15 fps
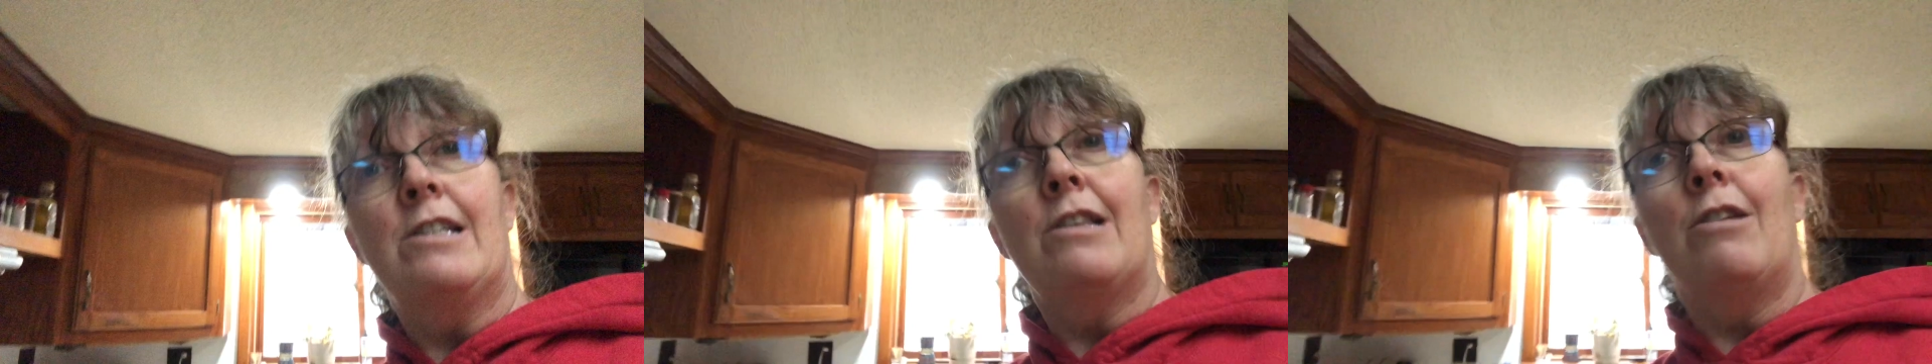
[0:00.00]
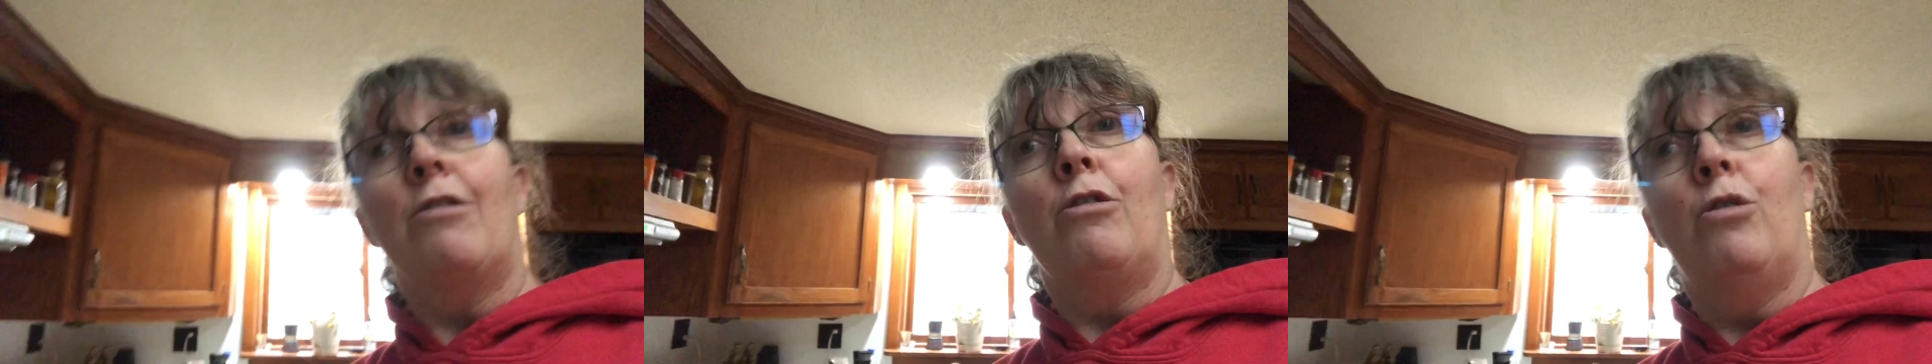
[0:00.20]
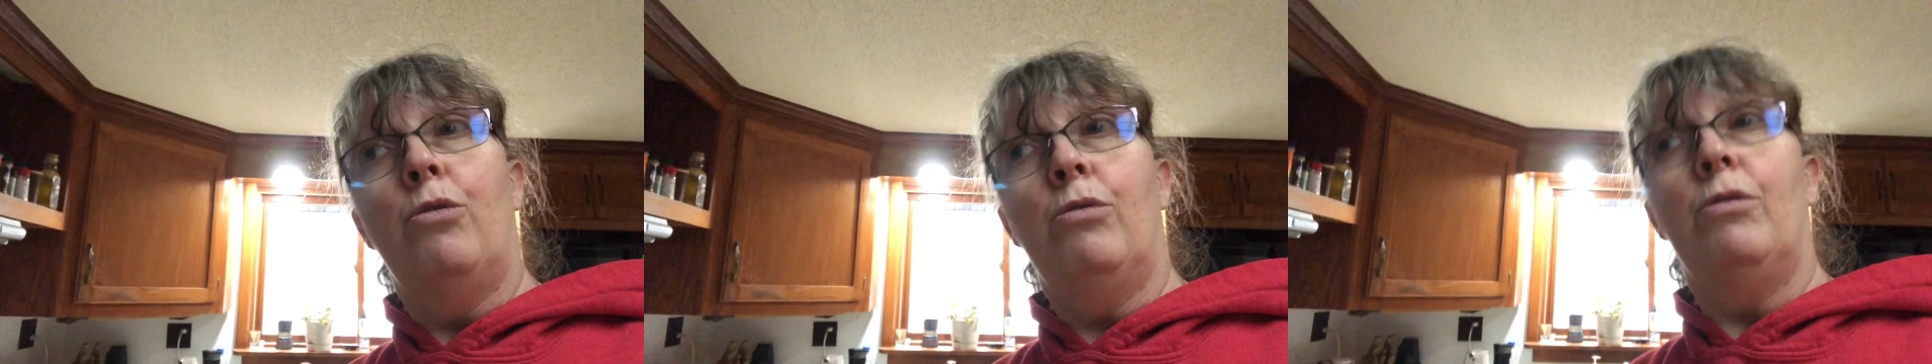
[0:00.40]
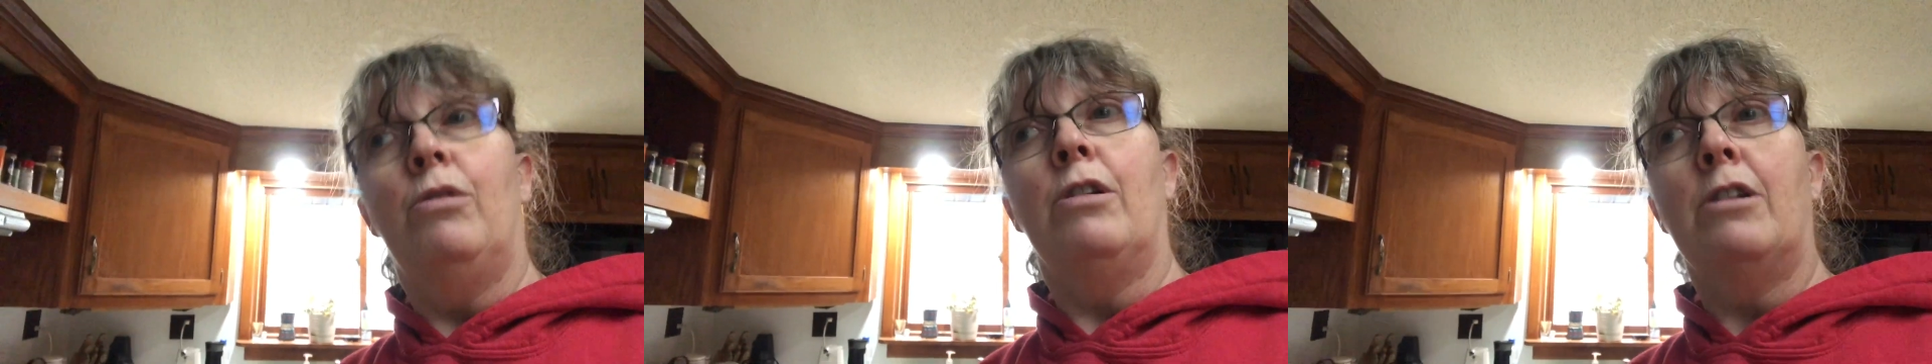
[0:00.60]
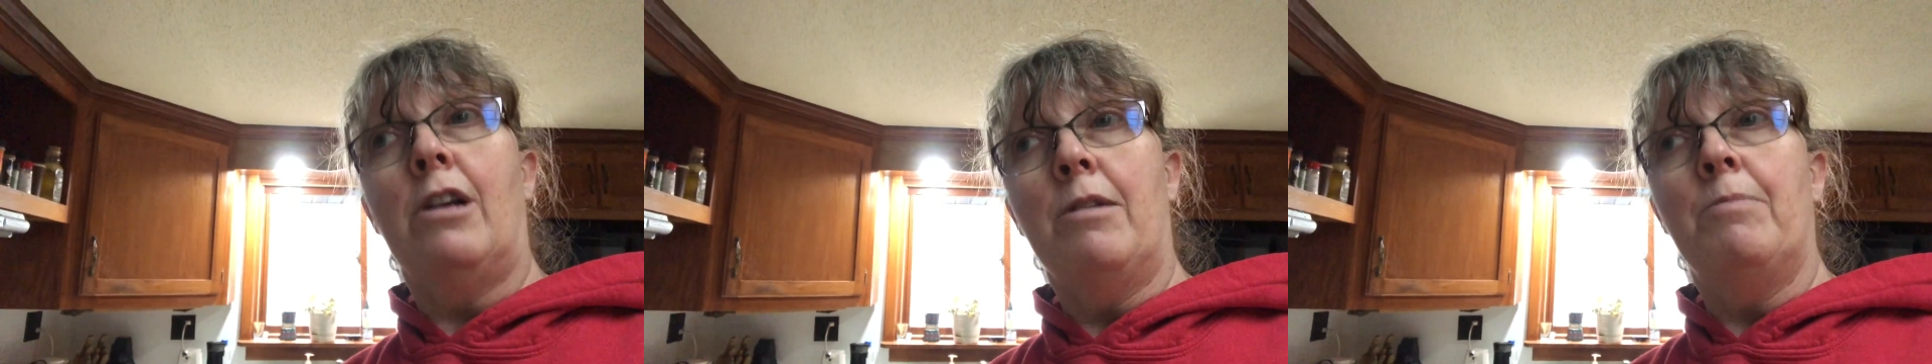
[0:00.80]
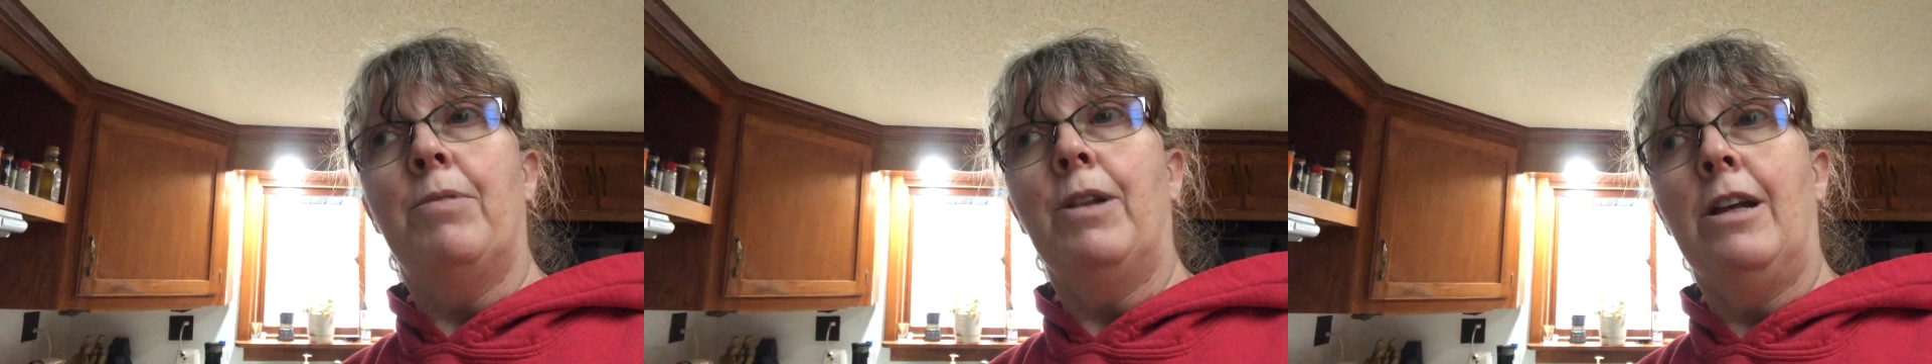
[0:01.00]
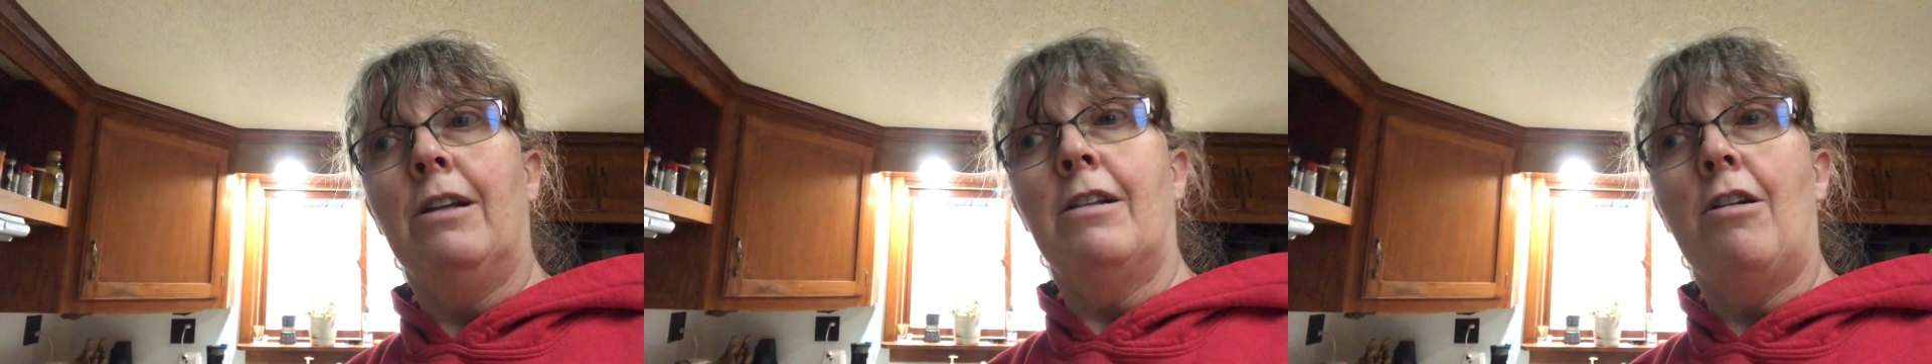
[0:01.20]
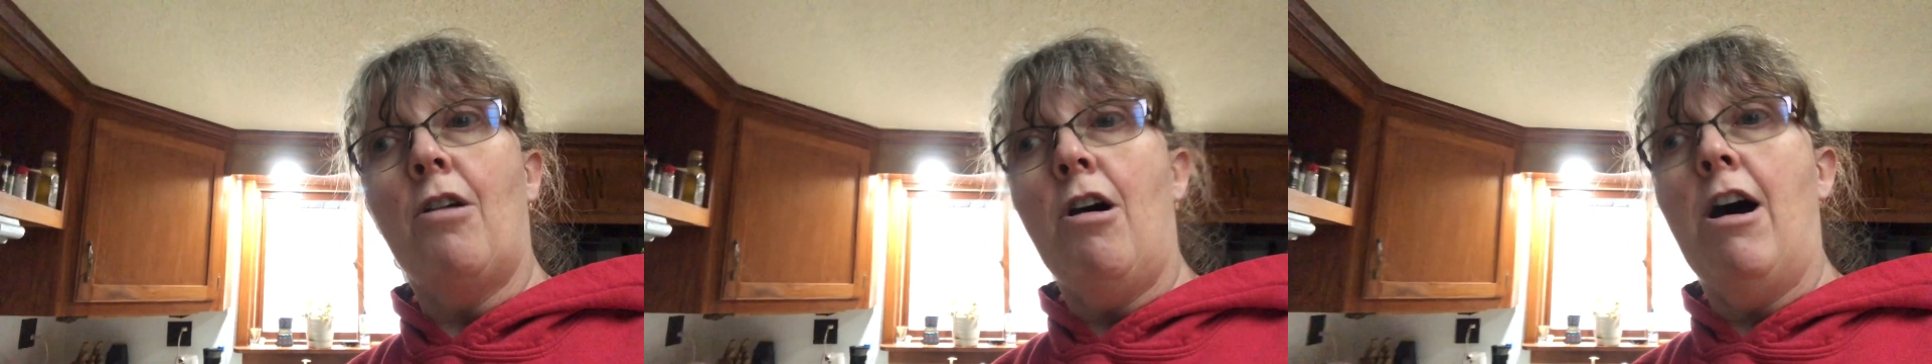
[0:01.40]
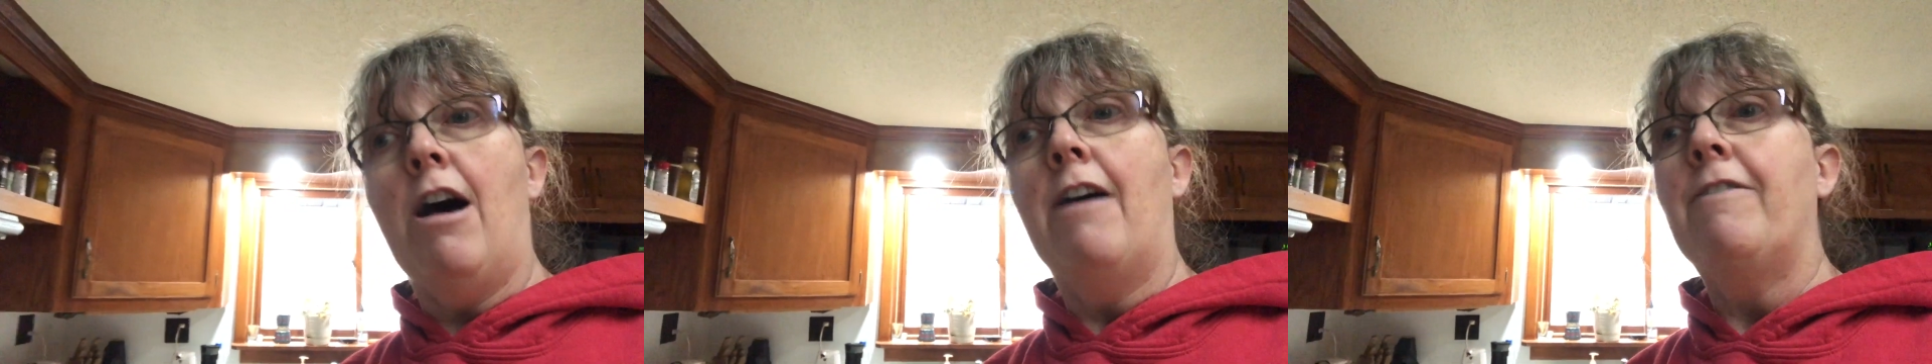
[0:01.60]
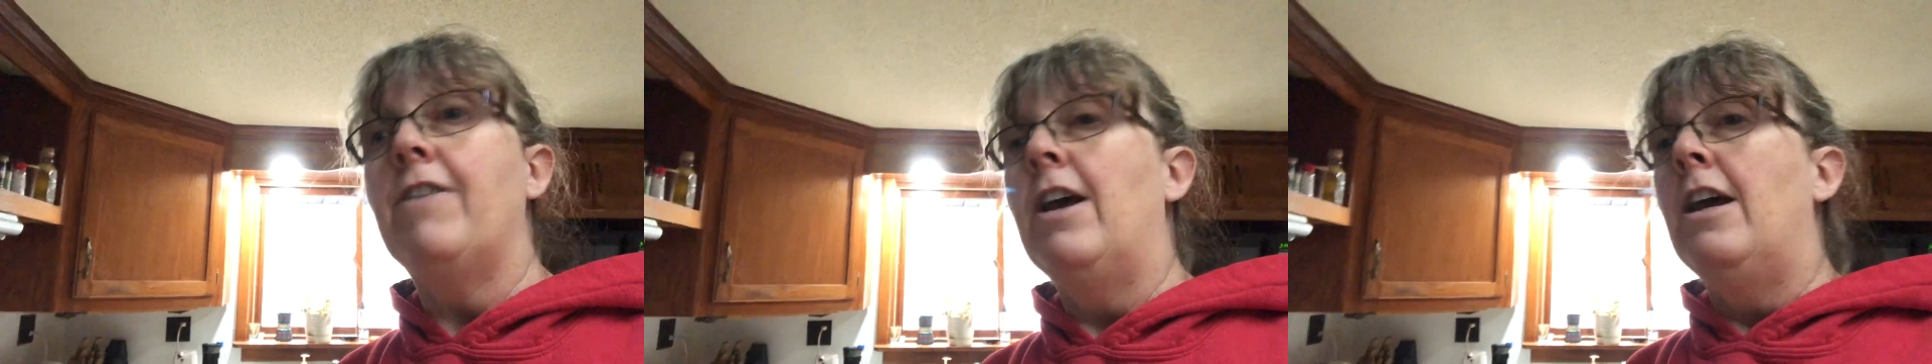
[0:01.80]
they're cooled completely
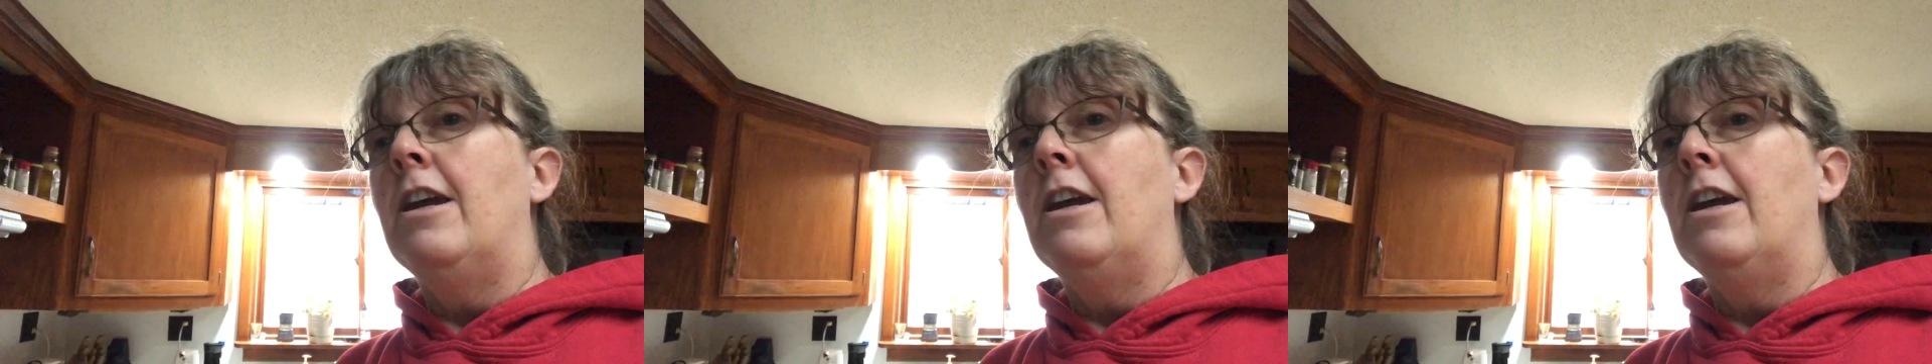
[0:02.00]
off,